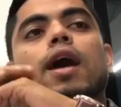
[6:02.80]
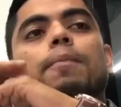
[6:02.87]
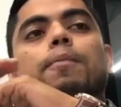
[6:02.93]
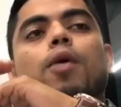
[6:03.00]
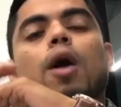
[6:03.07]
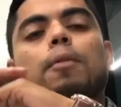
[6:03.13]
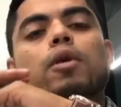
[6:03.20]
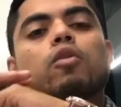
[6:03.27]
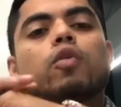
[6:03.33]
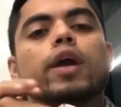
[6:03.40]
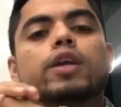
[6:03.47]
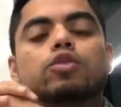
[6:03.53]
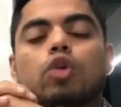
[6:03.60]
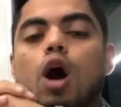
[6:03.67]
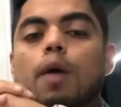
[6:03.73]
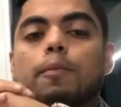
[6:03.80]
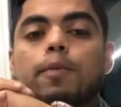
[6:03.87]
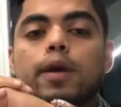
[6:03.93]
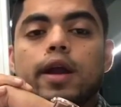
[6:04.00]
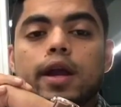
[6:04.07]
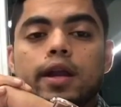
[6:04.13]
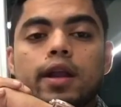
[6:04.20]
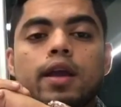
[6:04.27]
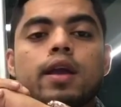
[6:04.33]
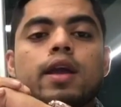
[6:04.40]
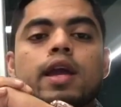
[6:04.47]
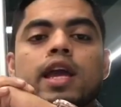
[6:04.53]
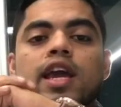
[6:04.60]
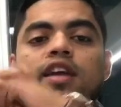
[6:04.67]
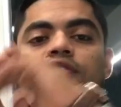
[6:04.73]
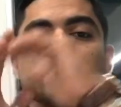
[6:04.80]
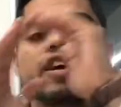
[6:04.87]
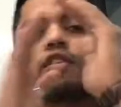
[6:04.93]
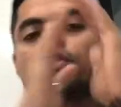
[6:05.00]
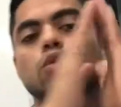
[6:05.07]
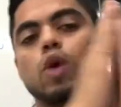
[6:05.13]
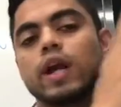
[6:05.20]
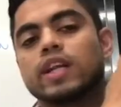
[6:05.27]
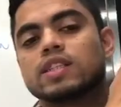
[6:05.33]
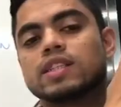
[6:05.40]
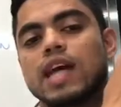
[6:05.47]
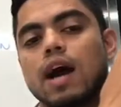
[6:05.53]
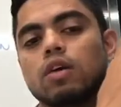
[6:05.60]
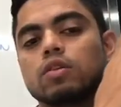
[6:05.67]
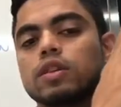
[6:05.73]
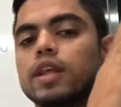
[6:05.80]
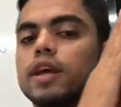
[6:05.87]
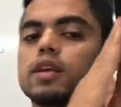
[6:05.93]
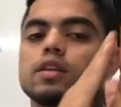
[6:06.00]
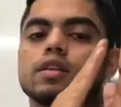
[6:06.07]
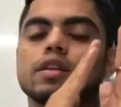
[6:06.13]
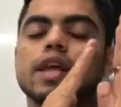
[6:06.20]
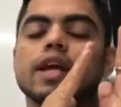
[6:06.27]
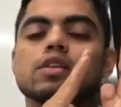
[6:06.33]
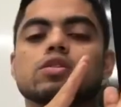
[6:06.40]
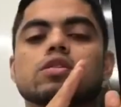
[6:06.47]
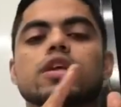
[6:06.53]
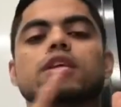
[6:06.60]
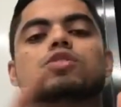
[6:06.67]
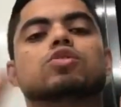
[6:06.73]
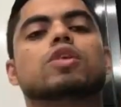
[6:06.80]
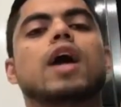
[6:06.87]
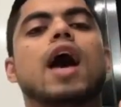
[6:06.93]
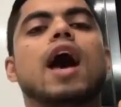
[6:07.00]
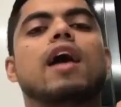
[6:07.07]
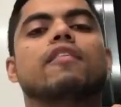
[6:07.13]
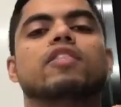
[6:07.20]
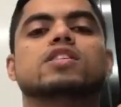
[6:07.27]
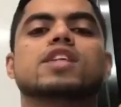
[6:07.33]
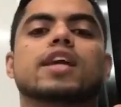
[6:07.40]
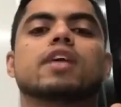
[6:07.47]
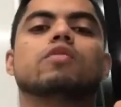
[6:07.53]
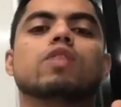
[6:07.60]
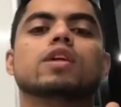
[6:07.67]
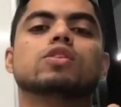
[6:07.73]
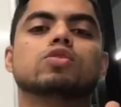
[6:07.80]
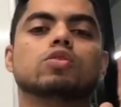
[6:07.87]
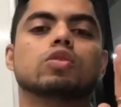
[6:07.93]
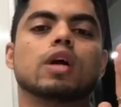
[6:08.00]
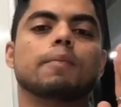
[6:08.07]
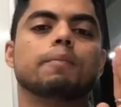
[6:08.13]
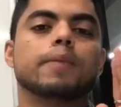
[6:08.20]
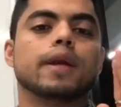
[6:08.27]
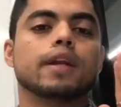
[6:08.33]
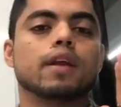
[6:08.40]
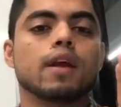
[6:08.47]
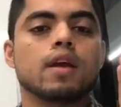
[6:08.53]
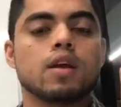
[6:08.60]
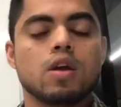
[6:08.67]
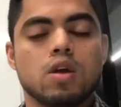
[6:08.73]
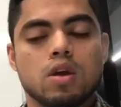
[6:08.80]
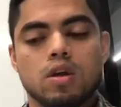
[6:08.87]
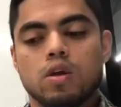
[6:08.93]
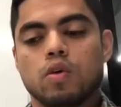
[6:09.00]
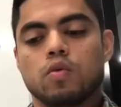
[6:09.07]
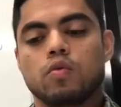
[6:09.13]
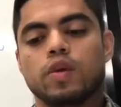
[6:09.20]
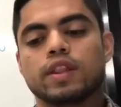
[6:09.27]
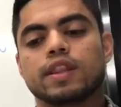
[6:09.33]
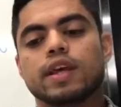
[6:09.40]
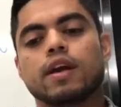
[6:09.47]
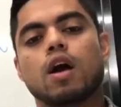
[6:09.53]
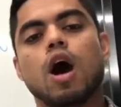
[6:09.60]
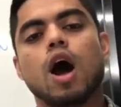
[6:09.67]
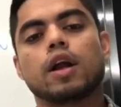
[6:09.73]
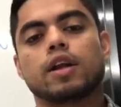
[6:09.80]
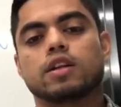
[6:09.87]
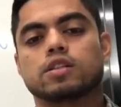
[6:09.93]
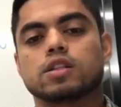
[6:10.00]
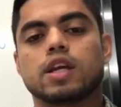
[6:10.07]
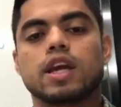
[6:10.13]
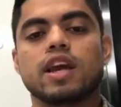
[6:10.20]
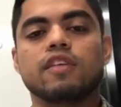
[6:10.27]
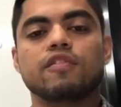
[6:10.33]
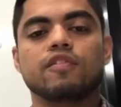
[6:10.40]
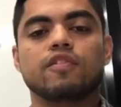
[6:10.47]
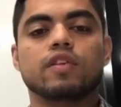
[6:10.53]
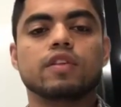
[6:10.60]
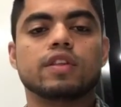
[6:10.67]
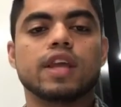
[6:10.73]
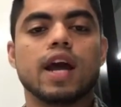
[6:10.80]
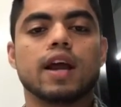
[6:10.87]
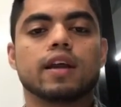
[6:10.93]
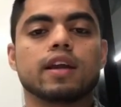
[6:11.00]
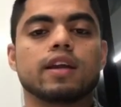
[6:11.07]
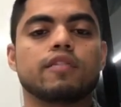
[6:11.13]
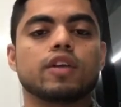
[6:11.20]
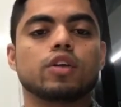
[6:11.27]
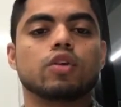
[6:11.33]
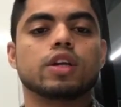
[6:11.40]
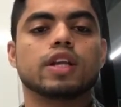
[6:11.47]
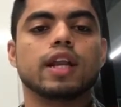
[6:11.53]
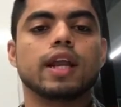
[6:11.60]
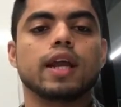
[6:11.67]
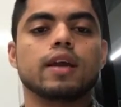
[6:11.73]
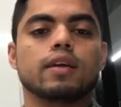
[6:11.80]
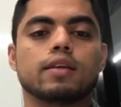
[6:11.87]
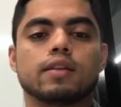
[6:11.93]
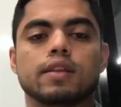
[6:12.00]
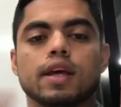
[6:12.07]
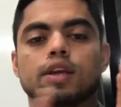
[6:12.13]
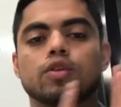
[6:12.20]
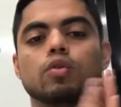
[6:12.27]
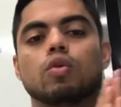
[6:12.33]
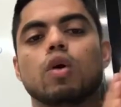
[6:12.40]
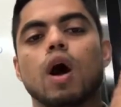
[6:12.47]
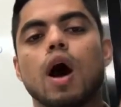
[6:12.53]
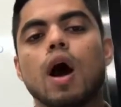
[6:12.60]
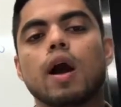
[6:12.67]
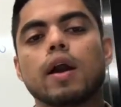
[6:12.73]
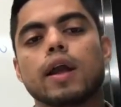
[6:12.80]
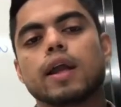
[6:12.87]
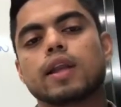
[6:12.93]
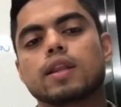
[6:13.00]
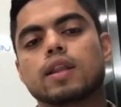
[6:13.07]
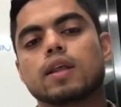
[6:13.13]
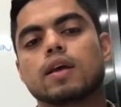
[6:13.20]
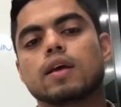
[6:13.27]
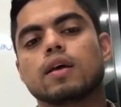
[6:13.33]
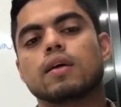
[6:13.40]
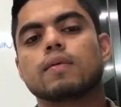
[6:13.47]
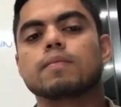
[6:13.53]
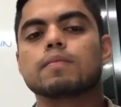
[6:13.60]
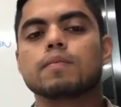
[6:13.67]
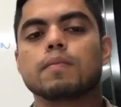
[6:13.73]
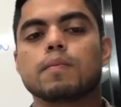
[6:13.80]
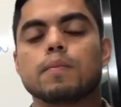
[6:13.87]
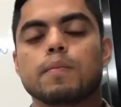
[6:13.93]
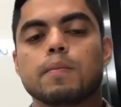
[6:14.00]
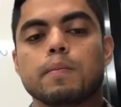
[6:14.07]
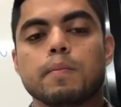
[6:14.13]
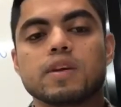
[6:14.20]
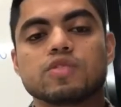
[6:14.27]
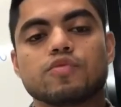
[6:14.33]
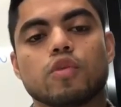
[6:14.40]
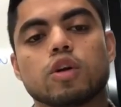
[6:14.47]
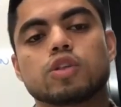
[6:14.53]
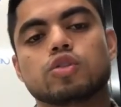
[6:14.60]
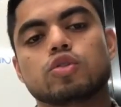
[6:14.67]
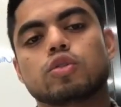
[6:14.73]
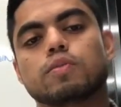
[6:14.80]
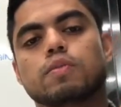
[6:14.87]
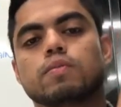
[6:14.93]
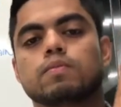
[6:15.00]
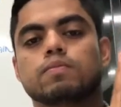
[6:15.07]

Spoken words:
a proper way to operate. If one is down, then they should have a second one to compete with their orders. If they are giving you a delay, then you are in the misfortune